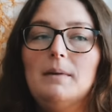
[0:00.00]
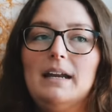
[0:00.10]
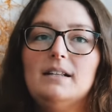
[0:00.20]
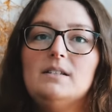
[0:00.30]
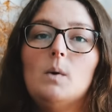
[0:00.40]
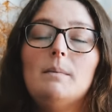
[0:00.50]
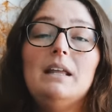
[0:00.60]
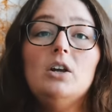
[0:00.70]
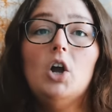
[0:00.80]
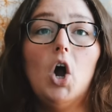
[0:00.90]
minutes, so I'm
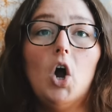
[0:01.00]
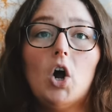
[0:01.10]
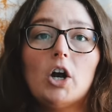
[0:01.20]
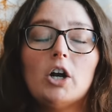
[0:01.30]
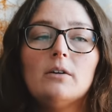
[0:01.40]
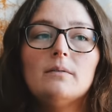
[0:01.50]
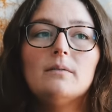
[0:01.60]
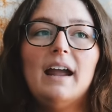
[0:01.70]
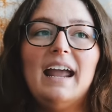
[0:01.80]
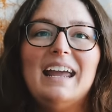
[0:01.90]
in the car
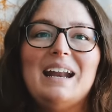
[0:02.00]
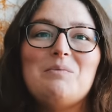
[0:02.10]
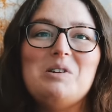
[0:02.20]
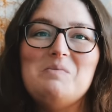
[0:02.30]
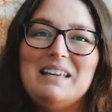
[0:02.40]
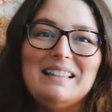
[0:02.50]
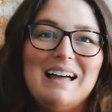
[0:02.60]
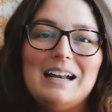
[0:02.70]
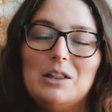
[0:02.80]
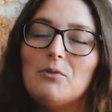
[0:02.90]
and I'm going to be in
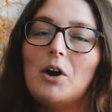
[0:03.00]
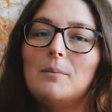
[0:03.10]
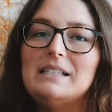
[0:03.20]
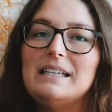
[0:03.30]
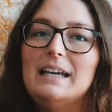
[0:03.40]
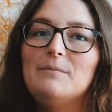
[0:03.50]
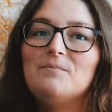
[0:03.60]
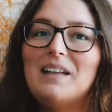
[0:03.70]
line at the pharmacy,